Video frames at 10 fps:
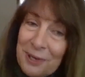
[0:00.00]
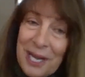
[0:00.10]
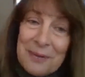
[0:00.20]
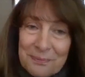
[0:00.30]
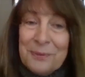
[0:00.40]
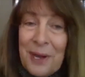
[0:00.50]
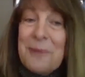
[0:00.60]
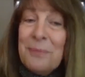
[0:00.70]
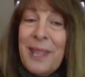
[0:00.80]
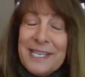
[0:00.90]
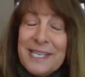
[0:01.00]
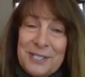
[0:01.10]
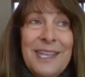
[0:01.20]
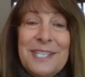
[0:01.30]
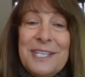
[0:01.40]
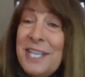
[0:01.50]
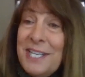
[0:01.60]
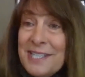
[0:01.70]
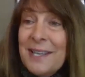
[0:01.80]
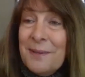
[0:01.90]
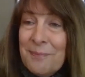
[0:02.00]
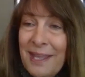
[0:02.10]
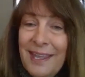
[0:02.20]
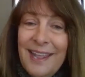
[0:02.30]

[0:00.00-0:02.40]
Great place to teach them